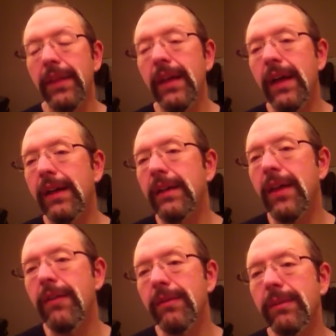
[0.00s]

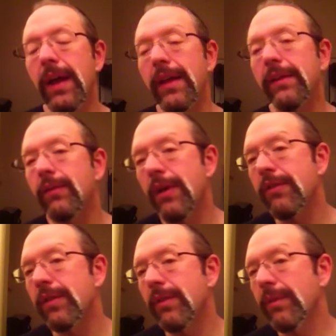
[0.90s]
Another
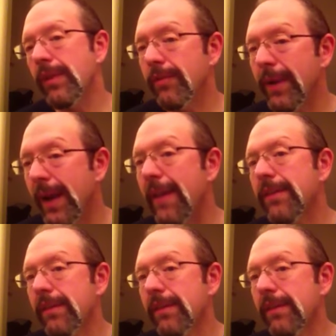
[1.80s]
question that's been asked